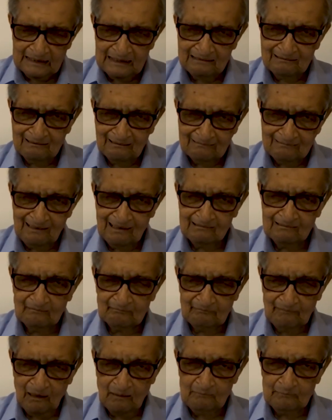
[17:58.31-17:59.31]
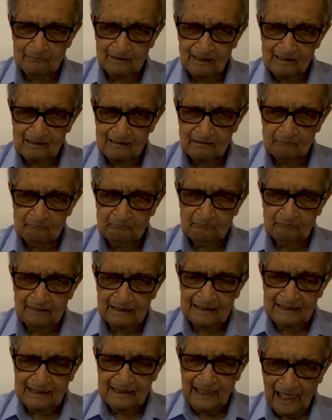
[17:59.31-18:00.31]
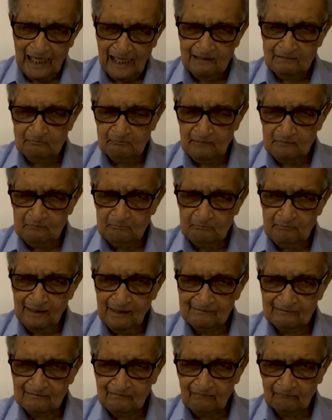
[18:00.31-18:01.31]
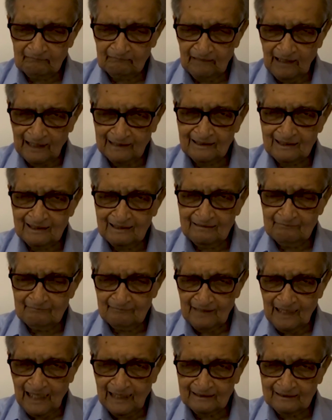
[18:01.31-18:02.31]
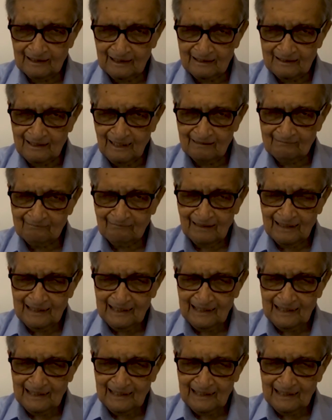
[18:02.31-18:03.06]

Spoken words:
the success of capitalism has been based on that even-handedness.